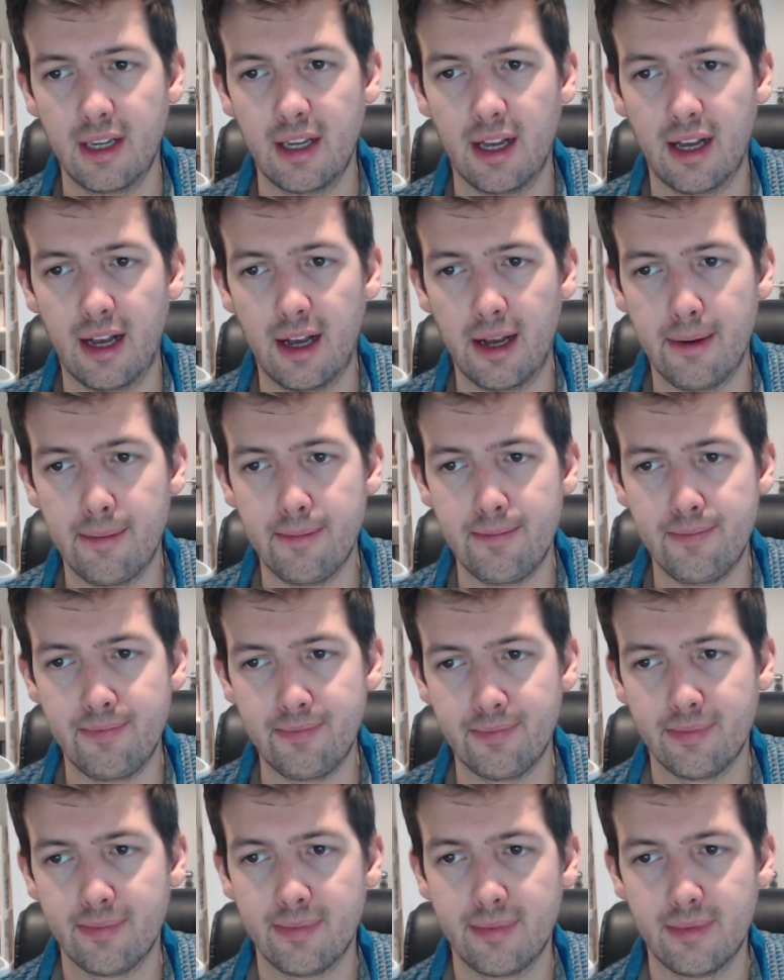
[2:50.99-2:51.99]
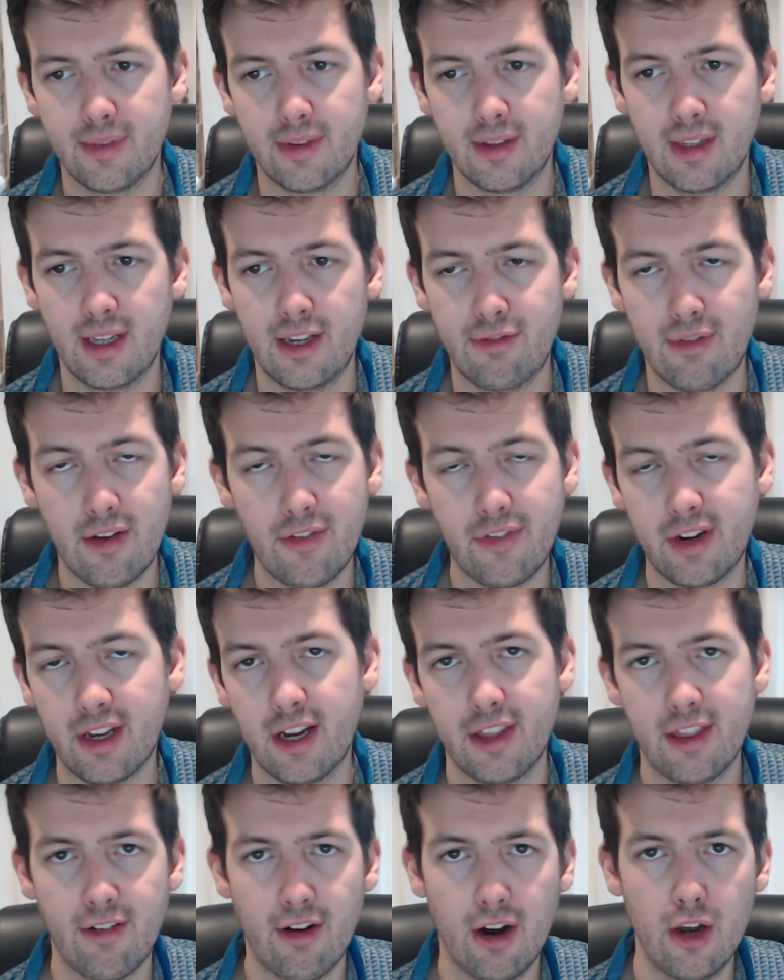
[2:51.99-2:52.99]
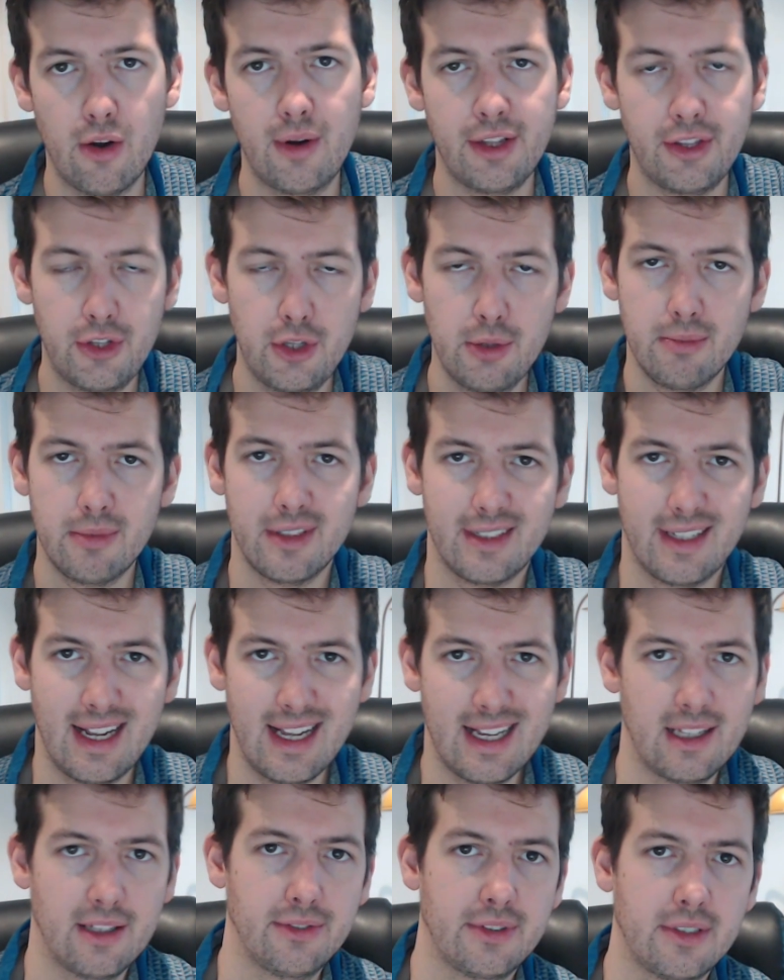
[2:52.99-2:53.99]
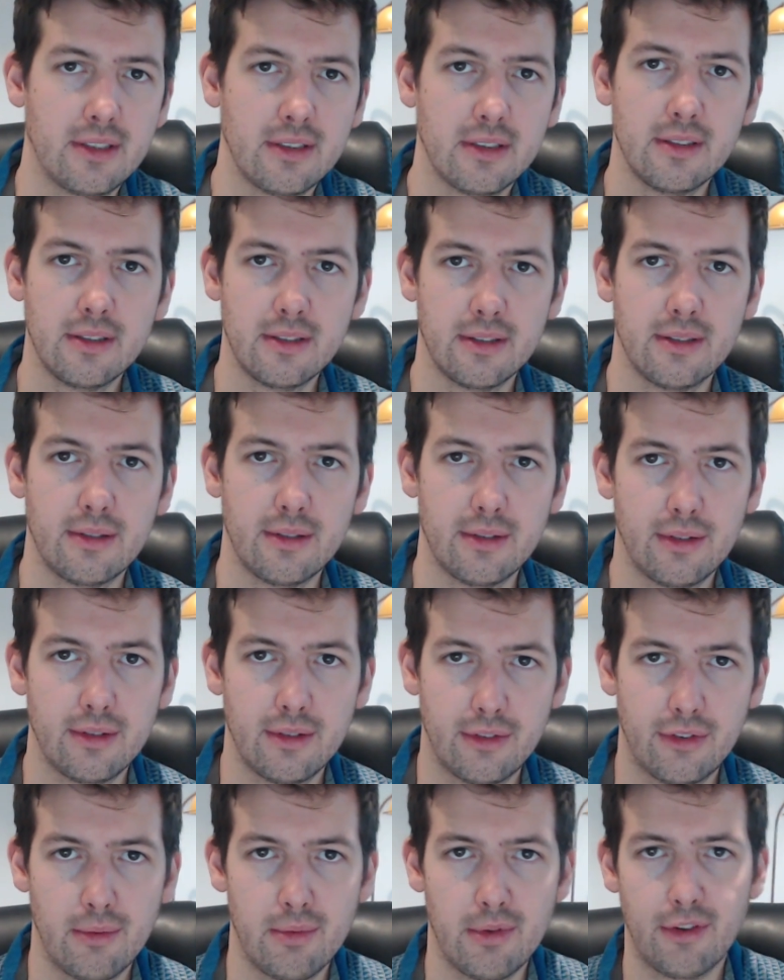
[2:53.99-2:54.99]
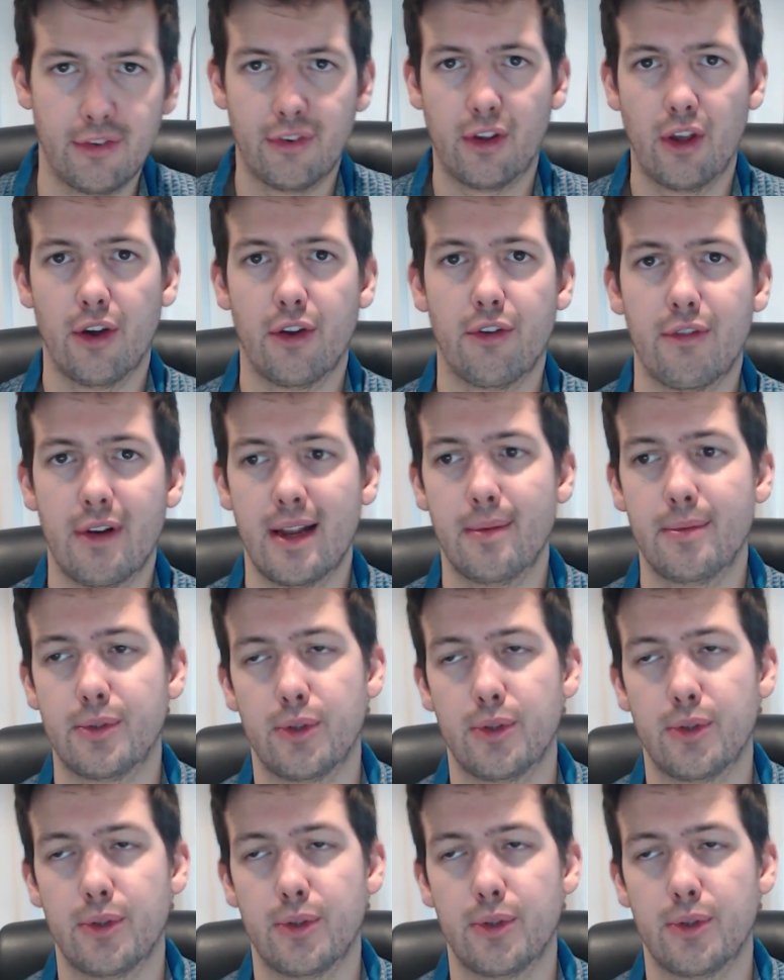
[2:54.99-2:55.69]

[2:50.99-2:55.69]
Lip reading: In Ravnica, there are only humans and elves from the Forgotten Realms.